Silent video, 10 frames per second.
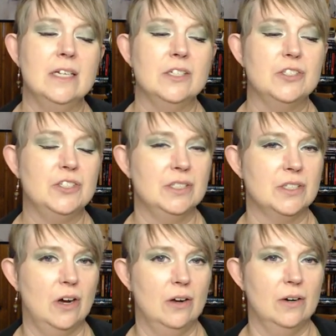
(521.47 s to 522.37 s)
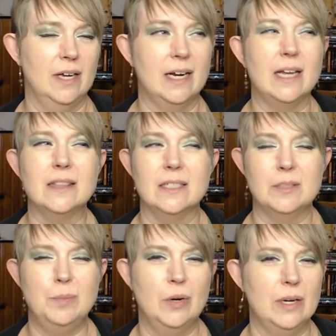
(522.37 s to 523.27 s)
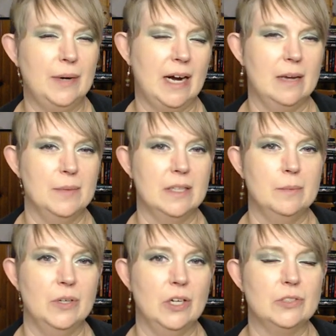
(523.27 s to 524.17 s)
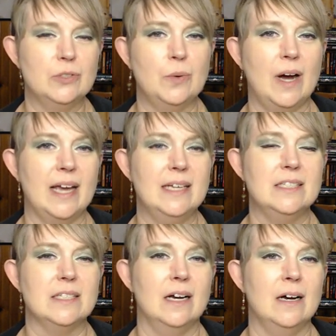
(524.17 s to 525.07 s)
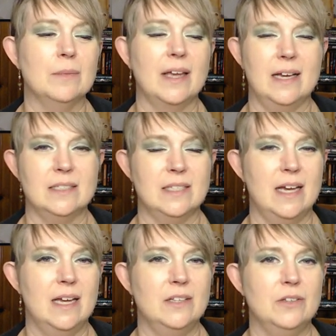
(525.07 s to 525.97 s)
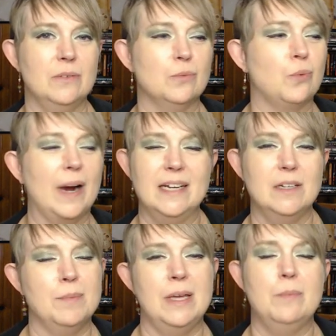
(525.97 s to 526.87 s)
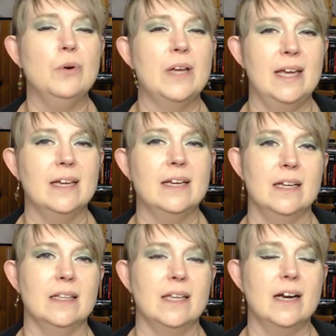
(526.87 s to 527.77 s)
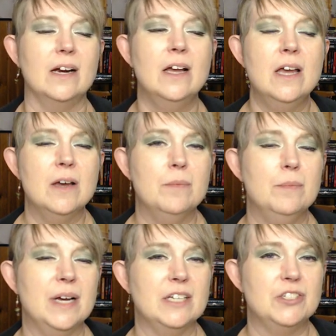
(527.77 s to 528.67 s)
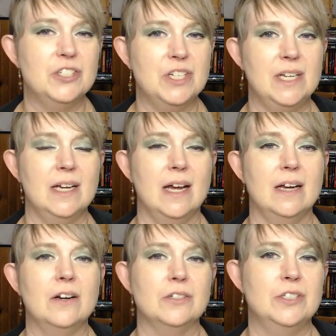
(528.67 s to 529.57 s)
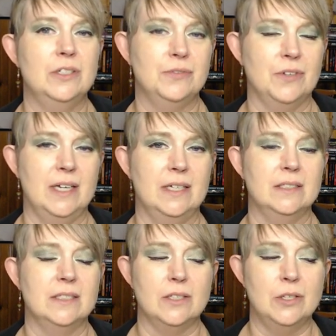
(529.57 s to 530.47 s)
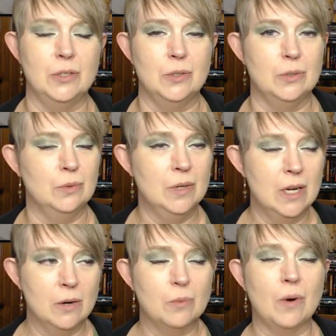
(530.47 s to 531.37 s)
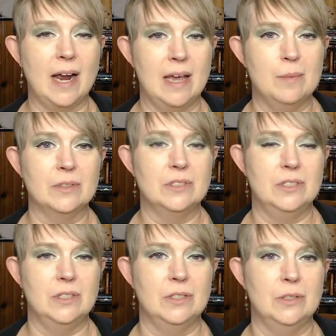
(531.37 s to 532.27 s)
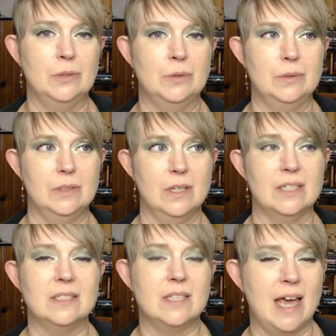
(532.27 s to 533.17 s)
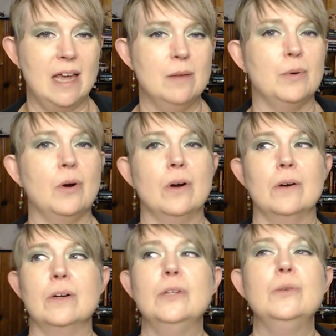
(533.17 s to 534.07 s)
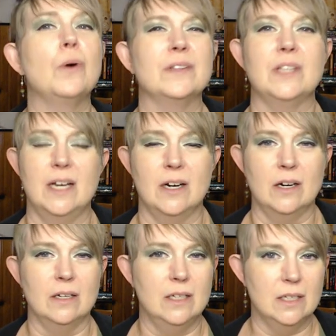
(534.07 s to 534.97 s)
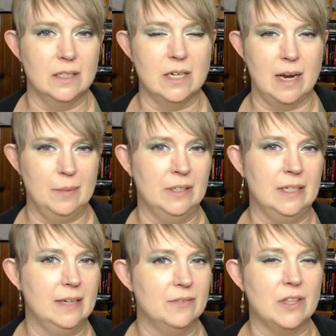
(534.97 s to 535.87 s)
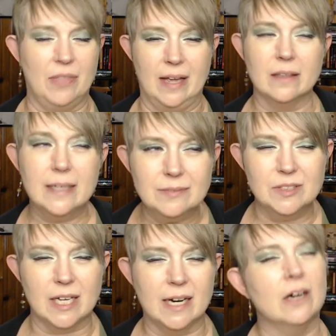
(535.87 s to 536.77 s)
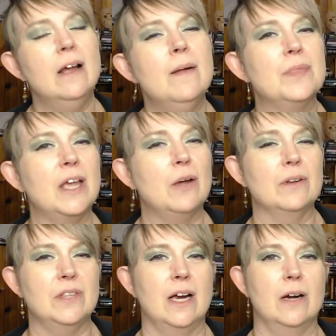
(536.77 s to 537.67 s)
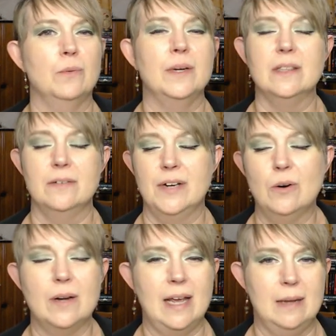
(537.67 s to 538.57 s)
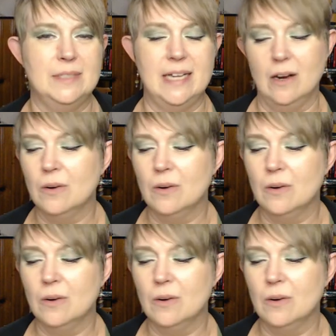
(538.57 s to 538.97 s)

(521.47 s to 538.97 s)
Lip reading: She's gone in at this point where I am in the book twice. Like I said, random people can't get in there, but she and her two friends who were able to escape or who weren't there in the neighborhood, even though they lived there, they weren't there when the veil came down.